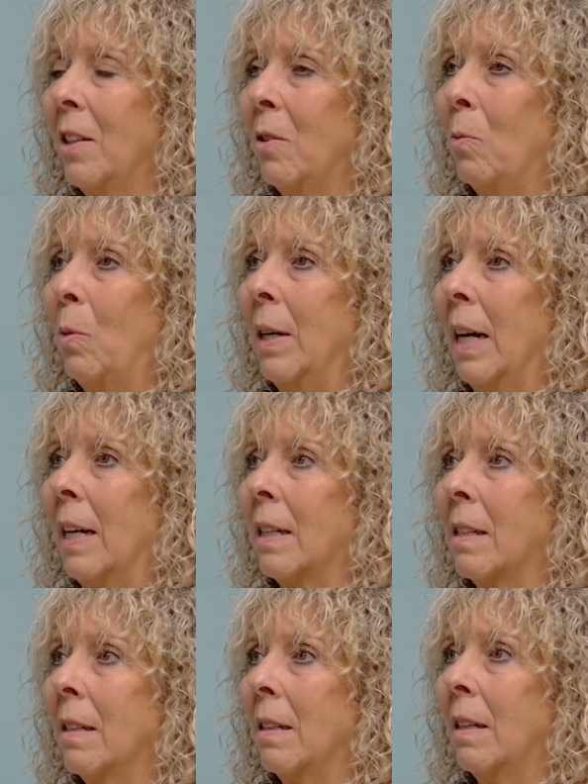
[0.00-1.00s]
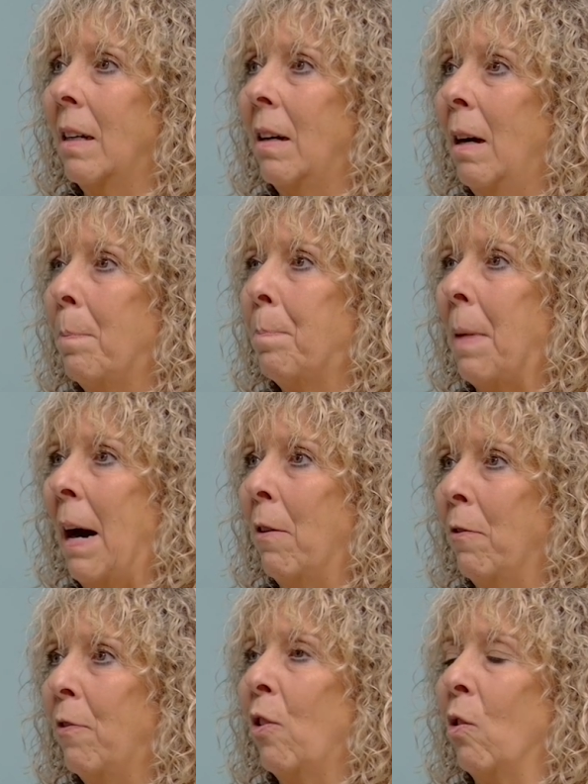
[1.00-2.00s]
We had
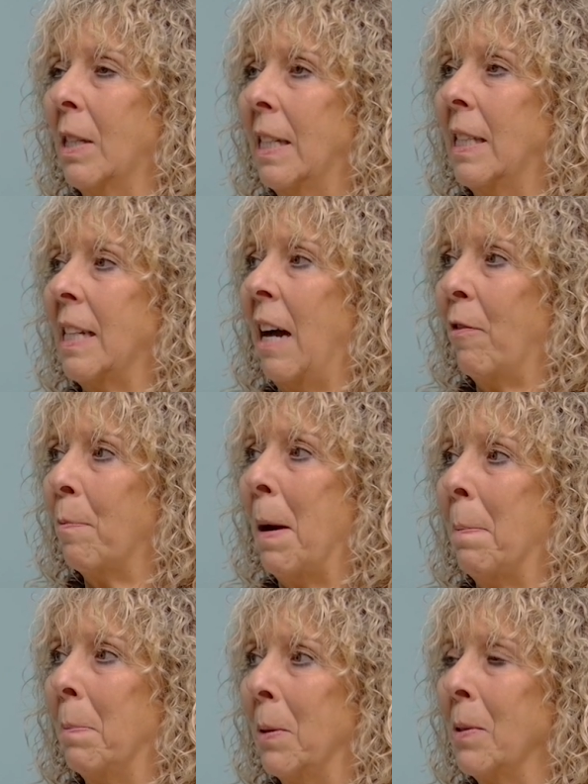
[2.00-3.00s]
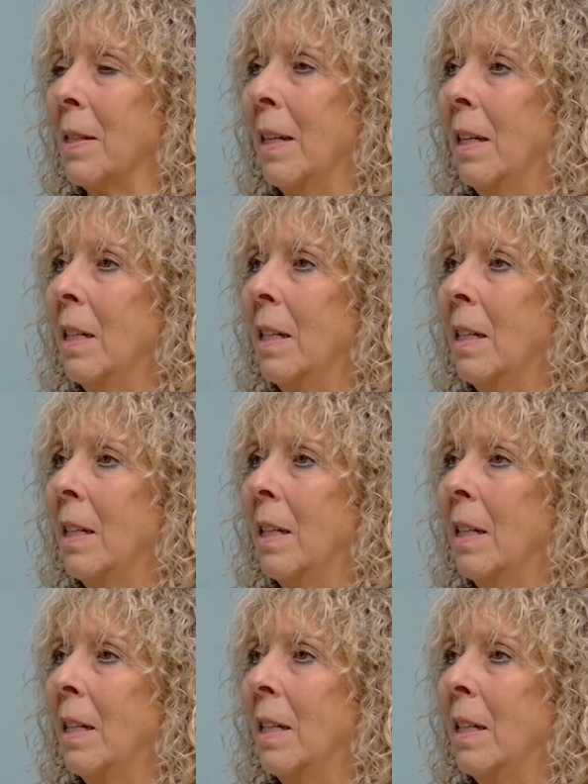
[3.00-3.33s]
about 40 staff members.